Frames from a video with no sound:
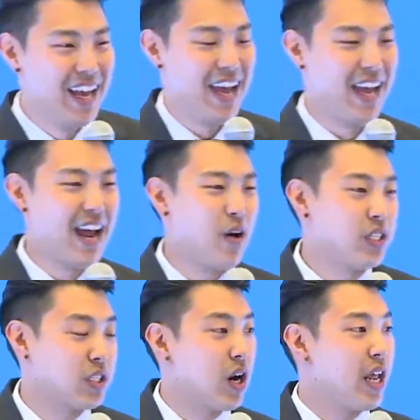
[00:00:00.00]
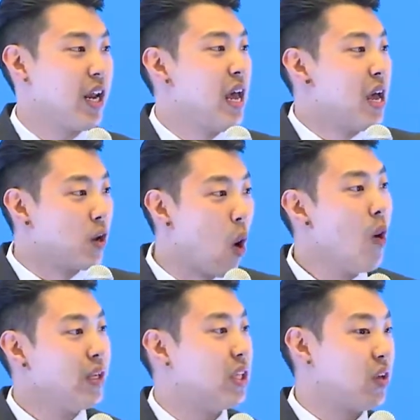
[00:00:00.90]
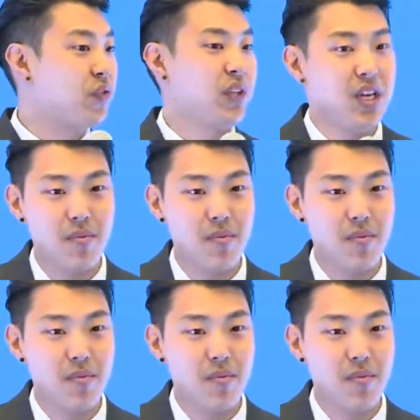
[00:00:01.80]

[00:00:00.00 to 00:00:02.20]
And I started going to the flea